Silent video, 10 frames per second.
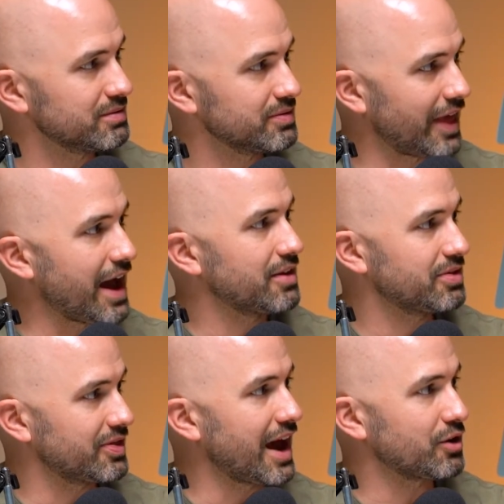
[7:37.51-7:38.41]
that
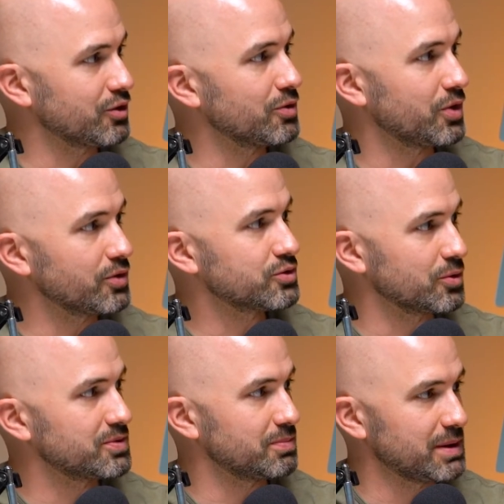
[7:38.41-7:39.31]
group, those
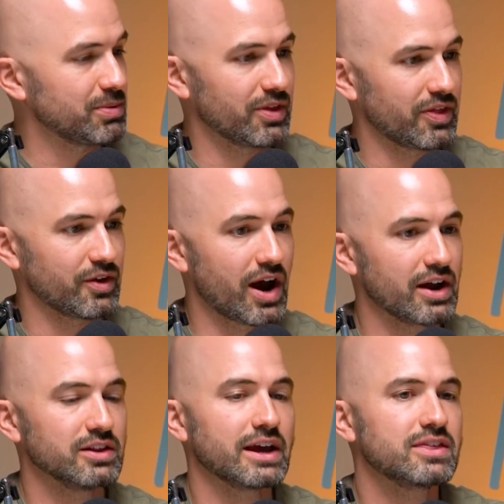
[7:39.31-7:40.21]
groups of people that they hired? Like,